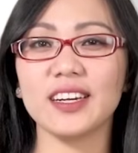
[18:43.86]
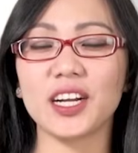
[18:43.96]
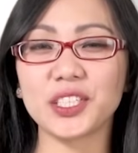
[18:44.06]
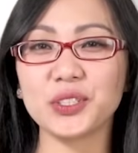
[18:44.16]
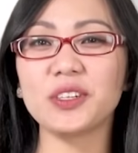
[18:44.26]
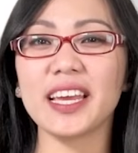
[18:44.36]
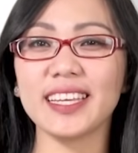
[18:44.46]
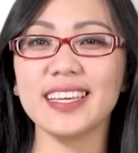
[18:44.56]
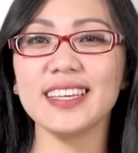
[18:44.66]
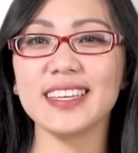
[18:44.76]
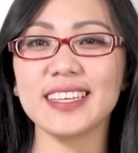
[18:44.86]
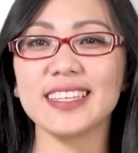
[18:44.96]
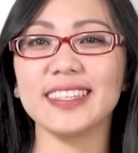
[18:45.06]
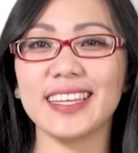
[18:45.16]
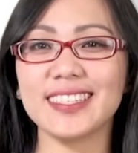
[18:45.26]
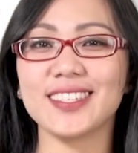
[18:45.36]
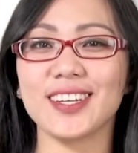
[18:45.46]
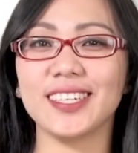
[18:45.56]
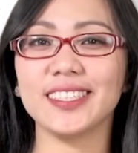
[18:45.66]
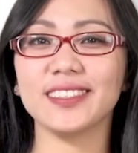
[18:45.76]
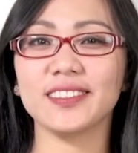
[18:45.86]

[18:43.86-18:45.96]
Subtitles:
Are you ready? Let's start.